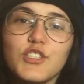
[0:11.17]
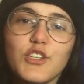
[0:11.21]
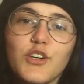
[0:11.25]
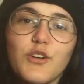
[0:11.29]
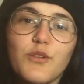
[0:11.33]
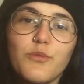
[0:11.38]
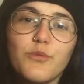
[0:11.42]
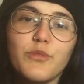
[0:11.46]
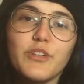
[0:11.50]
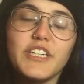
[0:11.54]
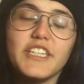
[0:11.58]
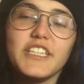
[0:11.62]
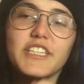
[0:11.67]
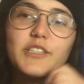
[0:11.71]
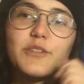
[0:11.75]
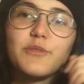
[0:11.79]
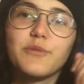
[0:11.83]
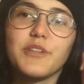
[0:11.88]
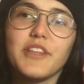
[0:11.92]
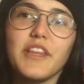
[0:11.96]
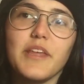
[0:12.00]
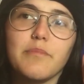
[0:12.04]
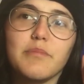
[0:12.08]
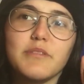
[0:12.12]
So we're
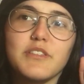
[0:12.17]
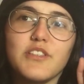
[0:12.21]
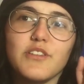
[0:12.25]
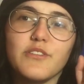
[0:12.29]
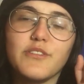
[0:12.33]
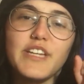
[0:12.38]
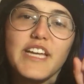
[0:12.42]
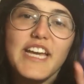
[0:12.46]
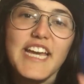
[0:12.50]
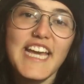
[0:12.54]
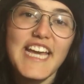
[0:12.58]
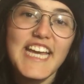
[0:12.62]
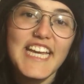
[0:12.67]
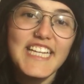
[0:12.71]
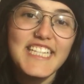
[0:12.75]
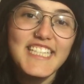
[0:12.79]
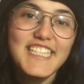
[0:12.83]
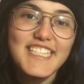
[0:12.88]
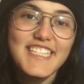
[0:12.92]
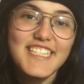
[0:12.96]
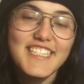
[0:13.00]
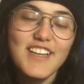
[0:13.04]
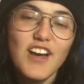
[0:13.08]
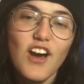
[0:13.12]
here with episode
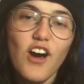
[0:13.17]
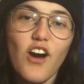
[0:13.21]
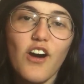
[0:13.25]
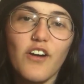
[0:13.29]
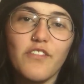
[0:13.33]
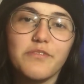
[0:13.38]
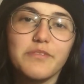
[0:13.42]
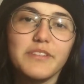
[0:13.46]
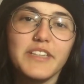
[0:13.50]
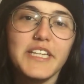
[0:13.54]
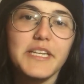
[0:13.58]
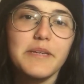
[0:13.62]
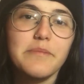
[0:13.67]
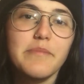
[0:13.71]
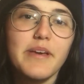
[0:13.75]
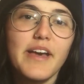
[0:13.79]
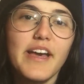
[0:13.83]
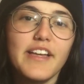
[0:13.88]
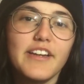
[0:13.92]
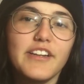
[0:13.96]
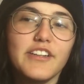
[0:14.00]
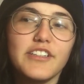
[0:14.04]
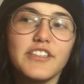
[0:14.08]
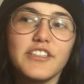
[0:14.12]
eight of Bly
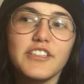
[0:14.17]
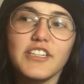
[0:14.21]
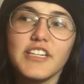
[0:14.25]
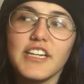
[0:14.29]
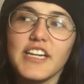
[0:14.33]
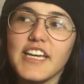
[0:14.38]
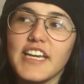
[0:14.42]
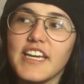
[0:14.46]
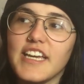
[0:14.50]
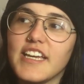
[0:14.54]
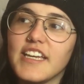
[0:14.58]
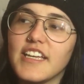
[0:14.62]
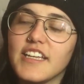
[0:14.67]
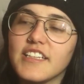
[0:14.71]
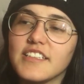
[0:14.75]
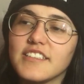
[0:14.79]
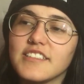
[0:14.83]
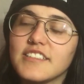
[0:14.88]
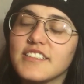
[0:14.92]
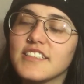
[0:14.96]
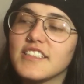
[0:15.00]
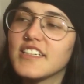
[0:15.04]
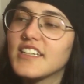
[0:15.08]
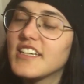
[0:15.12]
Manor,
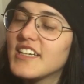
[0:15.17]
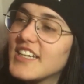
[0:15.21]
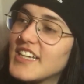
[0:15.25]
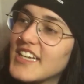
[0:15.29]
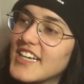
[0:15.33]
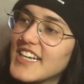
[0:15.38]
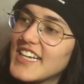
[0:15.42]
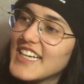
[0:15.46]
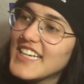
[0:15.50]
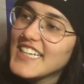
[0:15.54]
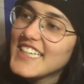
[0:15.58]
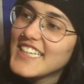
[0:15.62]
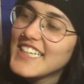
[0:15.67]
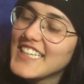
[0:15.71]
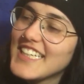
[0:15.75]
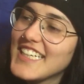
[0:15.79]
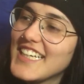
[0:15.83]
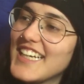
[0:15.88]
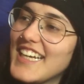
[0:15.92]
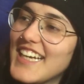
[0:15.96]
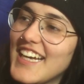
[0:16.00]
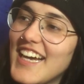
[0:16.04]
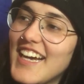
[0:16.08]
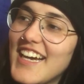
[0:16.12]
and
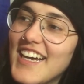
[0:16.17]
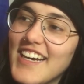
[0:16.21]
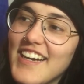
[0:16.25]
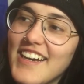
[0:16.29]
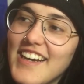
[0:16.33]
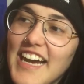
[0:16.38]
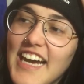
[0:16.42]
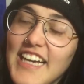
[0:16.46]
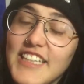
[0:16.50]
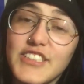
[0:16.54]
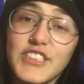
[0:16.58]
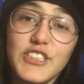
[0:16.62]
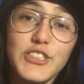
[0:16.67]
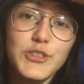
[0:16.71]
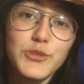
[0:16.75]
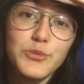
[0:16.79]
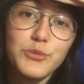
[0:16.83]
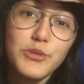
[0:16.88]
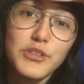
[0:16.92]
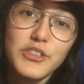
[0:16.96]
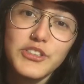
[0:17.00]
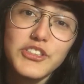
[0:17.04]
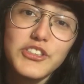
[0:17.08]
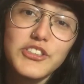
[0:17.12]
uh, I
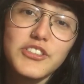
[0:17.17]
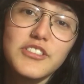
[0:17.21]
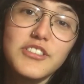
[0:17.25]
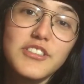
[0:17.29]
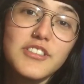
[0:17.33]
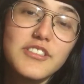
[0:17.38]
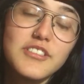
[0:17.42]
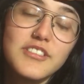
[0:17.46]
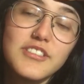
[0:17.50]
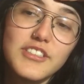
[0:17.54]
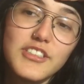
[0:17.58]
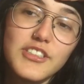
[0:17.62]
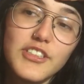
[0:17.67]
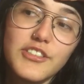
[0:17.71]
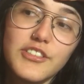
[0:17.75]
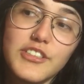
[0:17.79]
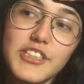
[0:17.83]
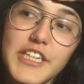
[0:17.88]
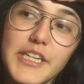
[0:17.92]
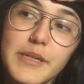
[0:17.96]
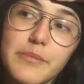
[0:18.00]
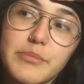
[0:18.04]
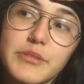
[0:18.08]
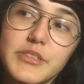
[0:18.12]
just watched the
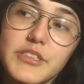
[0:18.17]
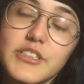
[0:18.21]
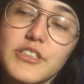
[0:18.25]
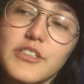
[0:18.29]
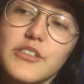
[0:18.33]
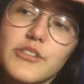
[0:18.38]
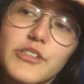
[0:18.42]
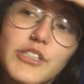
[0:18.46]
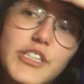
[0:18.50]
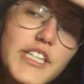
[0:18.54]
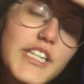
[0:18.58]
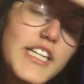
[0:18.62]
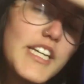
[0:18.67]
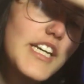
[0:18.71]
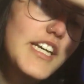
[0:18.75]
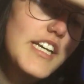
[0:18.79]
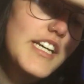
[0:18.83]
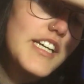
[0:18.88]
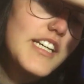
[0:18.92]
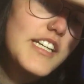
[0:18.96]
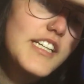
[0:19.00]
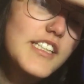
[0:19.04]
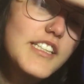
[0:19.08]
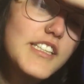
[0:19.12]
other episode,
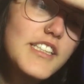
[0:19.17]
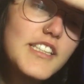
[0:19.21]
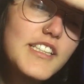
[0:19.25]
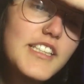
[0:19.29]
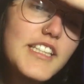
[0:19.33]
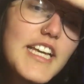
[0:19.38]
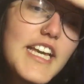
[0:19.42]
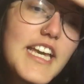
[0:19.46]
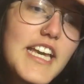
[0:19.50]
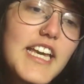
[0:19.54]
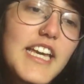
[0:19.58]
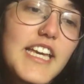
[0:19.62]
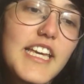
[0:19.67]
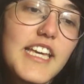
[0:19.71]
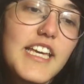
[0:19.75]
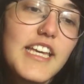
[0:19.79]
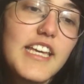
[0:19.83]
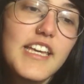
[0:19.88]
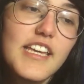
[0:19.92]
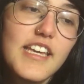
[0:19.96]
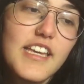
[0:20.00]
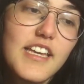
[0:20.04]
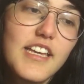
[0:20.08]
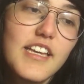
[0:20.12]
and
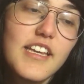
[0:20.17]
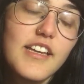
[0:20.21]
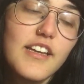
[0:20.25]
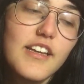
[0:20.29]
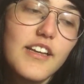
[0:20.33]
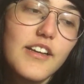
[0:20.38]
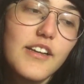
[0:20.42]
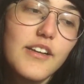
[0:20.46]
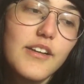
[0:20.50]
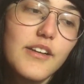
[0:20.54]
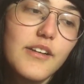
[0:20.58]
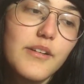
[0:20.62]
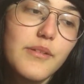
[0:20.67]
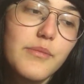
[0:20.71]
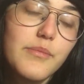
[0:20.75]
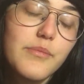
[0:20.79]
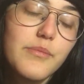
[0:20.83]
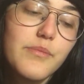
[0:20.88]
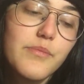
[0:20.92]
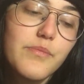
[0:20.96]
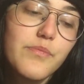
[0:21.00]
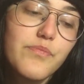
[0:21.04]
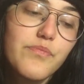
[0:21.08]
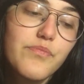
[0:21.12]
they,
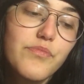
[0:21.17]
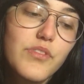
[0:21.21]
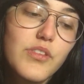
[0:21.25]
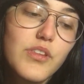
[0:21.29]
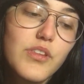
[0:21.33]
um,